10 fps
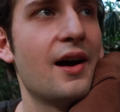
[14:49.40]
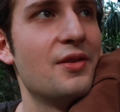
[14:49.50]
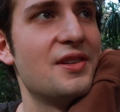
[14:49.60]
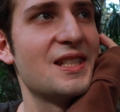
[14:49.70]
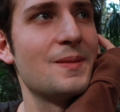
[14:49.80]

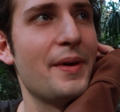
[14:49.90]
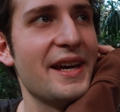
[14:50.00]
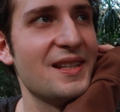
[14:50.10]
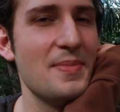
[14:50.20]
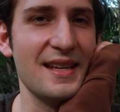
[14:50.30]
how,
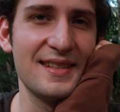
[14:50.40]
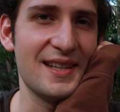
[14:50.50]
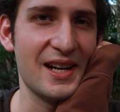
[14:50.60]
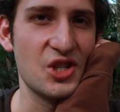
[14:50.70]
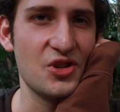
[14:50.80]
despite being
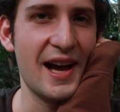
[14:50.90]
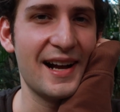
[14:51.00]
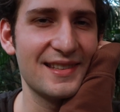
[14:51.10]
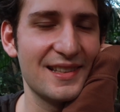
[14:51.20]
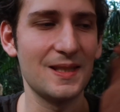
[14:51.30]

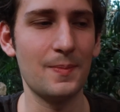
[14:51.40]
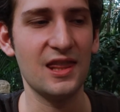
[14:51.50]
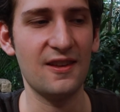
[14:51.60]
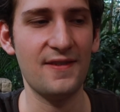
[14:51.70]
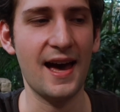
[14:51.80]
sidetracked,
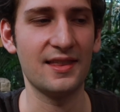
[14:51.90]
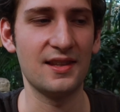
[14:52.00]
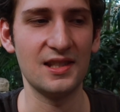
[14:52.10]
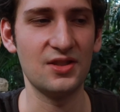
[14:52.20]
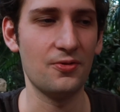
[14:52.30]
despite the fact
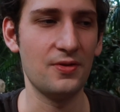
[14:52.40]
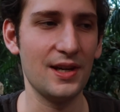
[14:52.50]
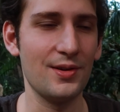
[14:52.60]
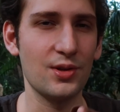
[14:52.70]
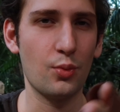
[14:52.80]
that this
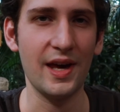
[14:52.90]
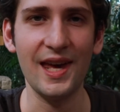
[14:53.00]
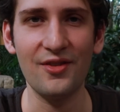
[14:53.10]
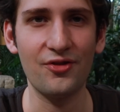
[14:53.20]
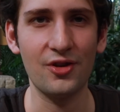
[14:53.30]
veers
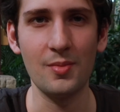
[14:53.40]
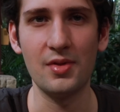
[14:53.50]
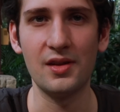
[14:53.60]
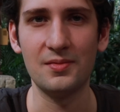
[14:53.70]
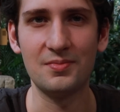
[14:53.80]
away
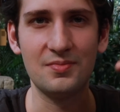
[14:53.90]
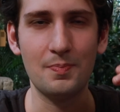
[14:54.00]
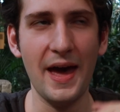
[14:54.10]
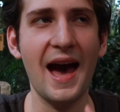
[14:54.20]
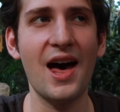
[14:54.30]
from the
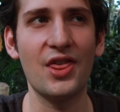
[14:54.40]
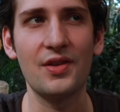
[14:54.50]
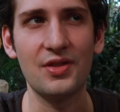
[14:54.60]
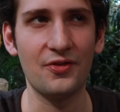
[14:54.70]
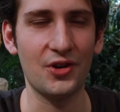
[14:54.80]
path
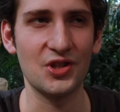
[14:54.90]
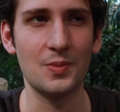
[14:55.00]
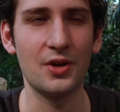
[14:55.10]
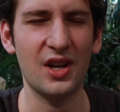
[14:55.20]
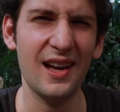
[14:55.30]
of the
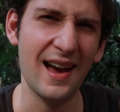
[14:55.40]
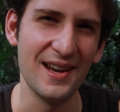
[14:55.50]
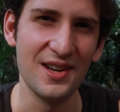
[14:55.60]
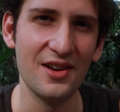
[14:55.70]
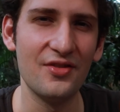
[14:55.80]
first book,
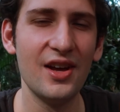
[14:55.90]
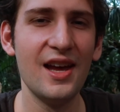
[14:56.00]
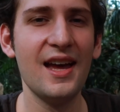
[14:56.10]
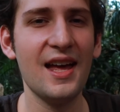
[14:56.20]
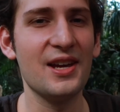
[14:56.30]
kind of,
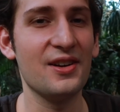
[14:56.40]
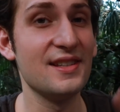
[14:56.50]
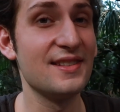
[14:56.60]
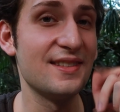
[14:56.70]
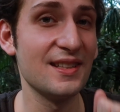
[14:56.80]
there
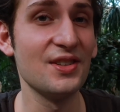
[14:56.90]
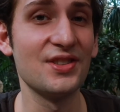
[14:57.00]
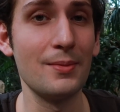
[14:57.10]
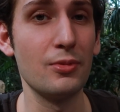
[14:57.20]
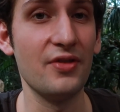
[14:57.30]
is still
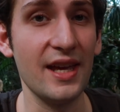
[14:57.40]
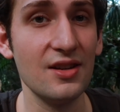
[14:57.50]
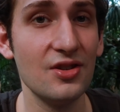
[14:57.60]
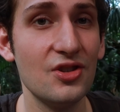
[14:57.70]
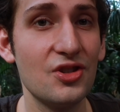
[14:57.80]
some
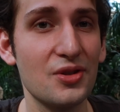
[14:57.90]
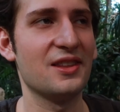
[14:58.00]
revenge.